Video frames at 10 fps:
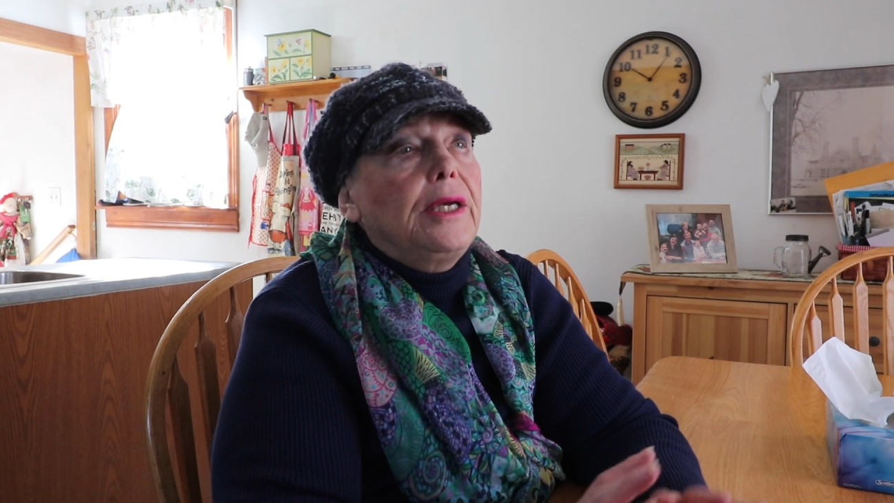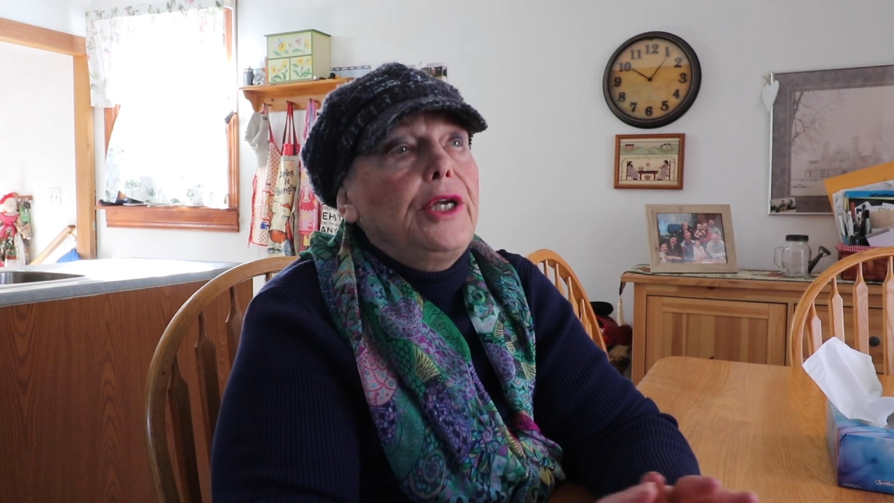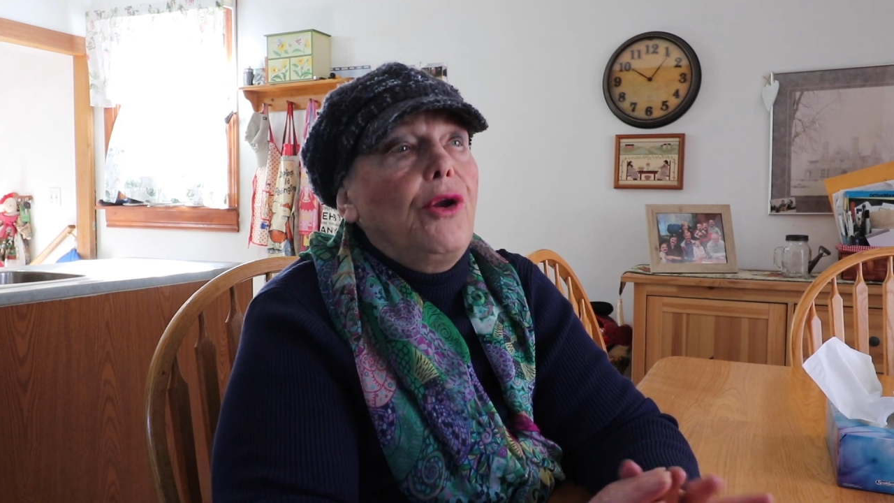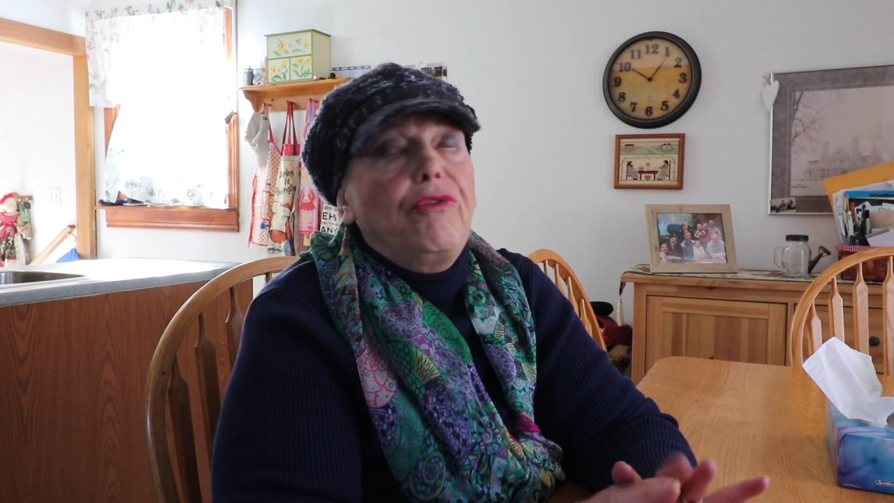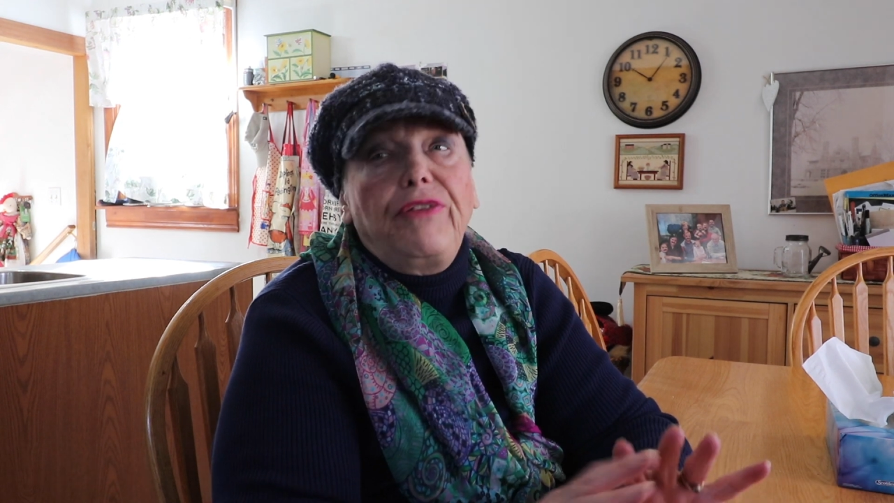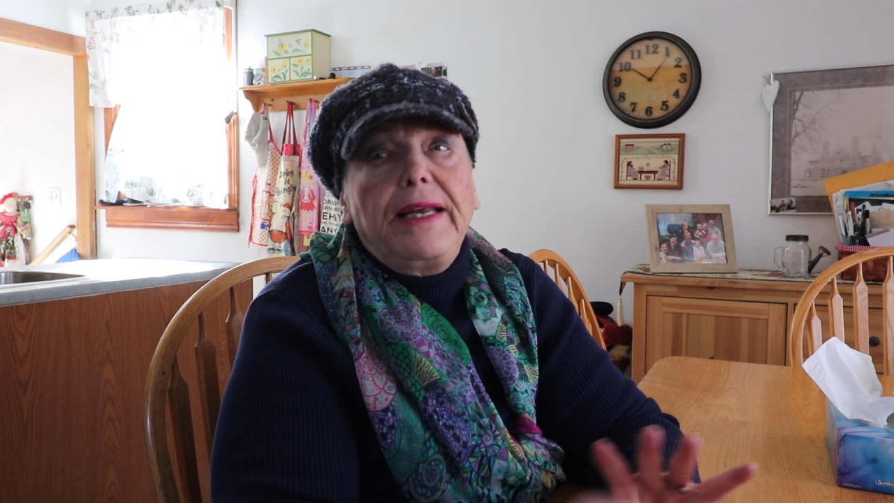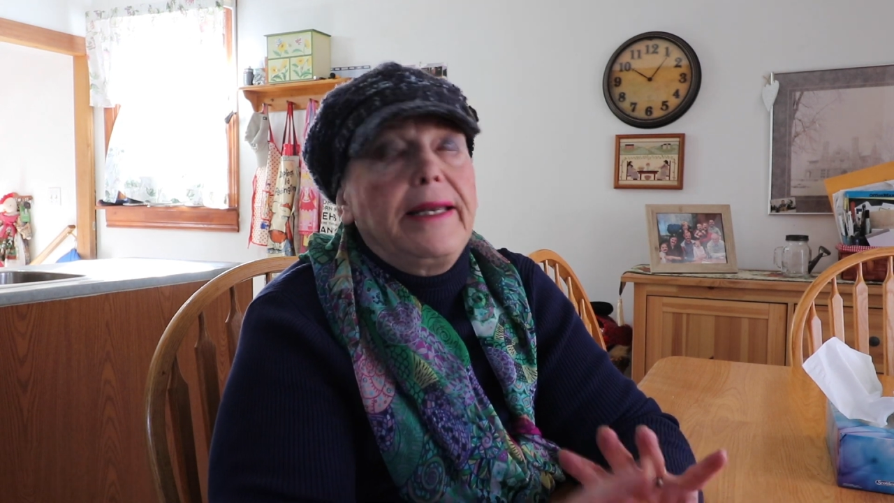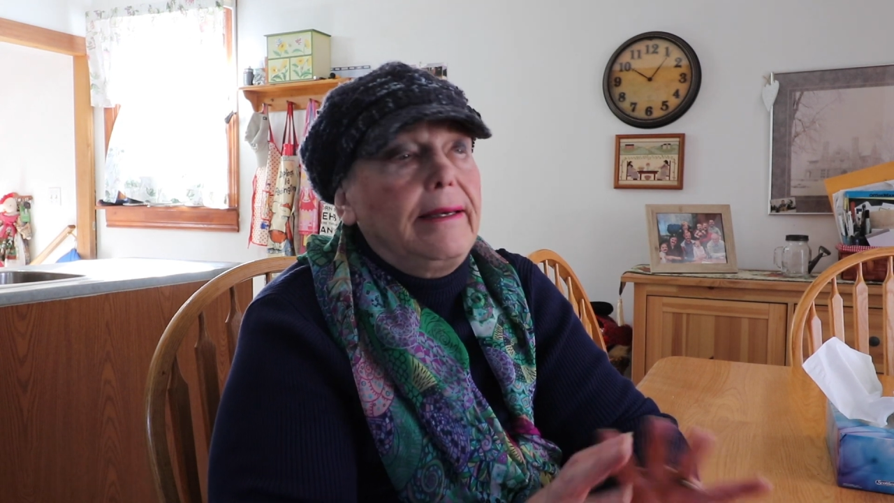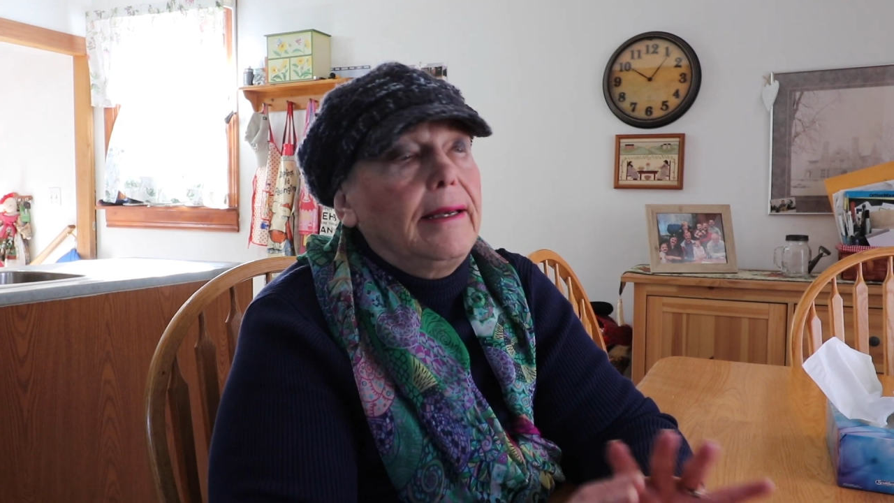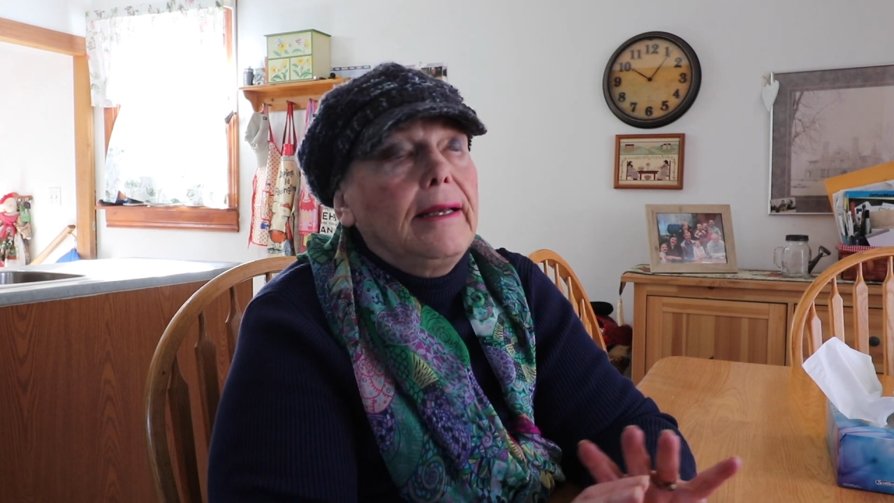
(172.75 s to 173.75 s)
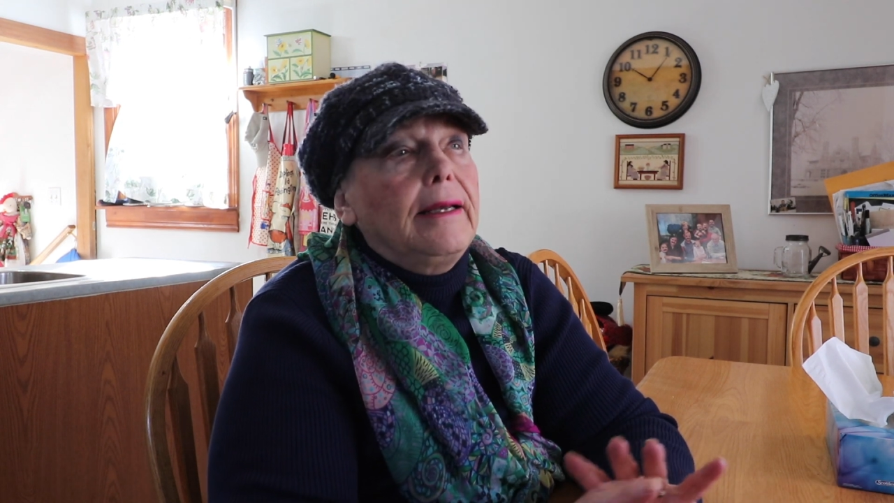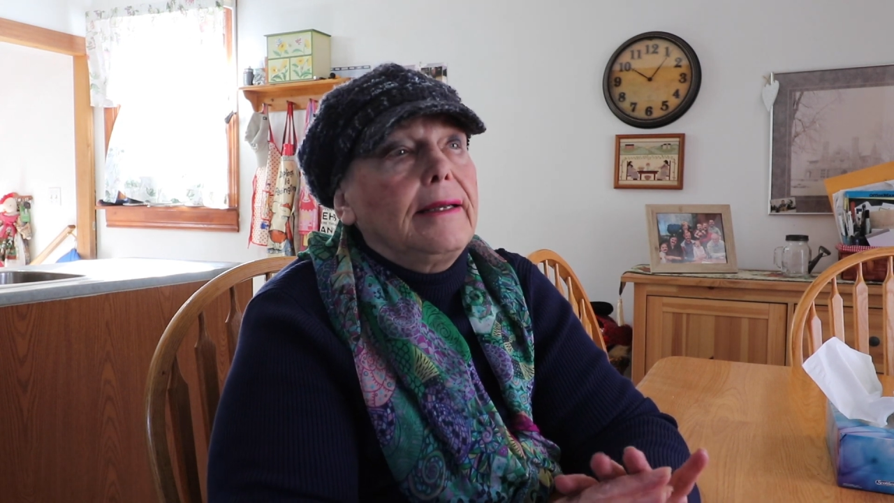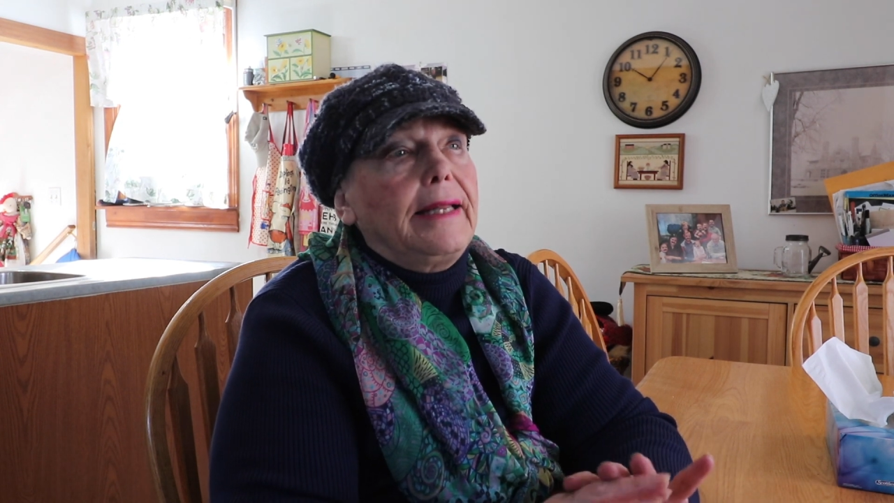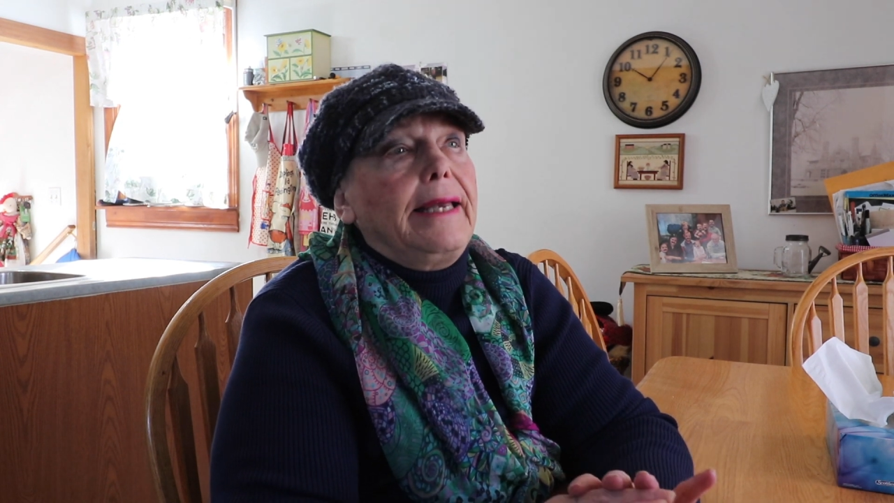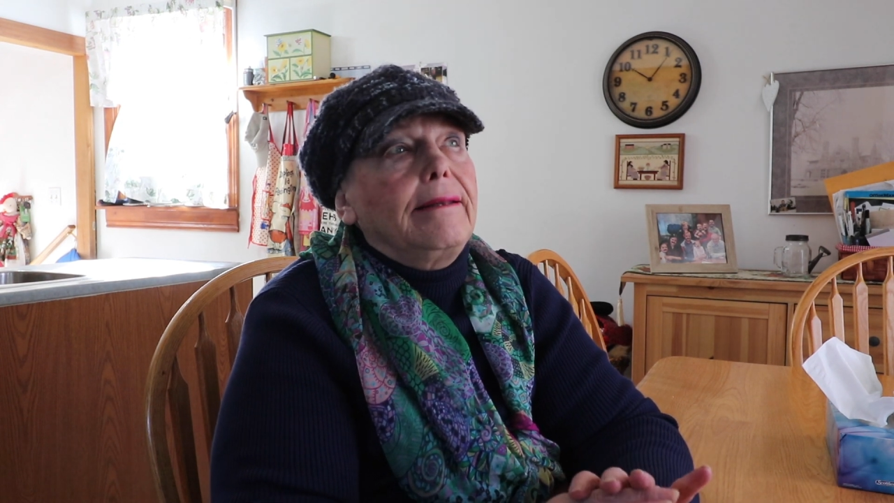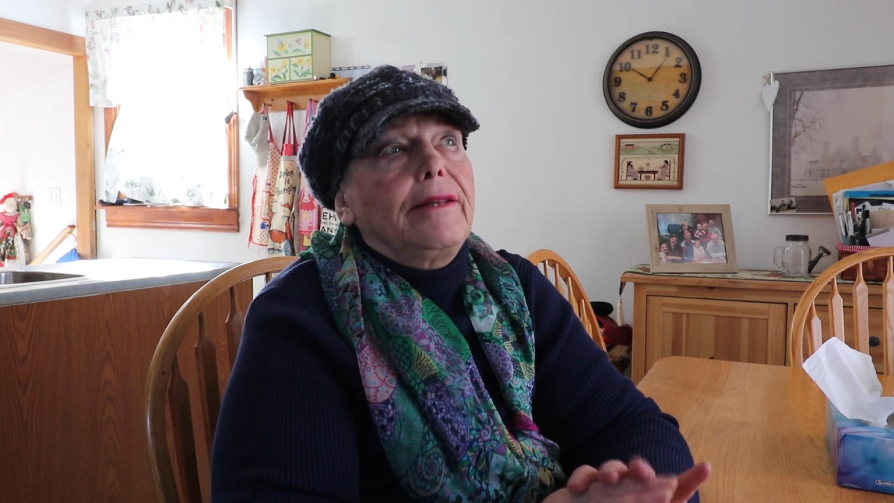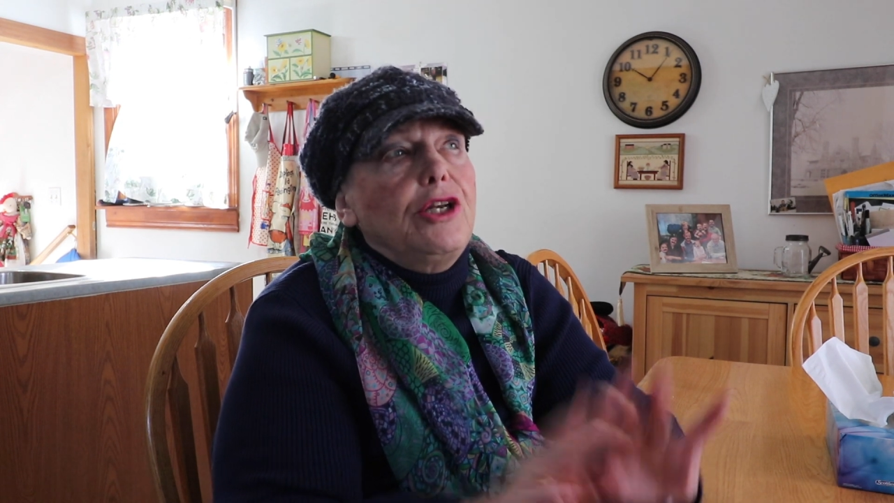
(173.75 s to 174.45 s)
you know, feeling like